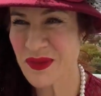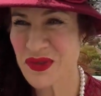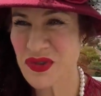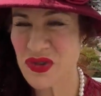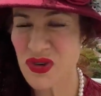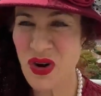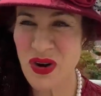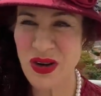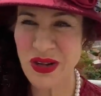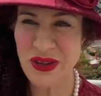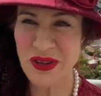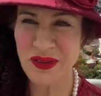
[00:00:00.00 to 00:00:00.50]

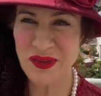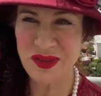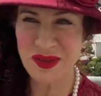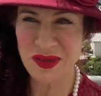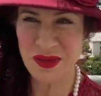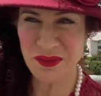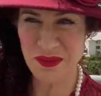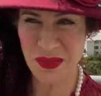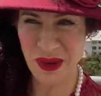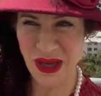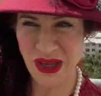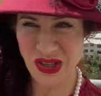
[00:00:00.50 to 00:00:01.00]
Trying to give you
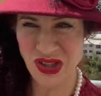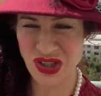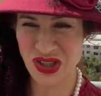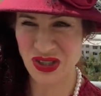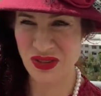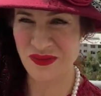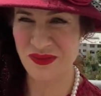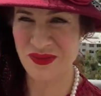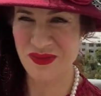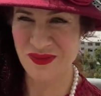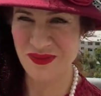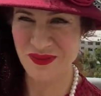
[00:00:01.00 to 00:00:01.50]
some beach
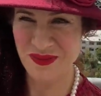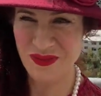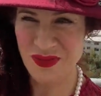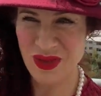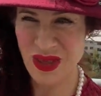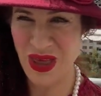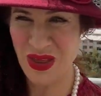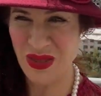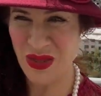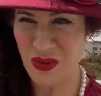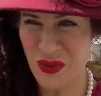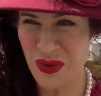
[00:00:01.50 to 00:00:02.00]

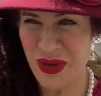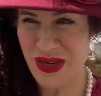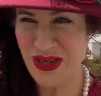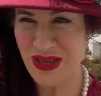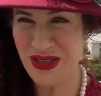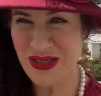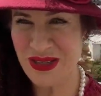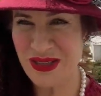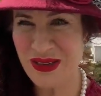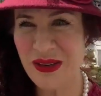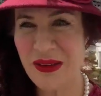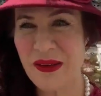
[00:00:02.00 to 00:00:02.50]
without the
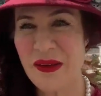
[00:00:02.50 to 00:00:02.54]
wind.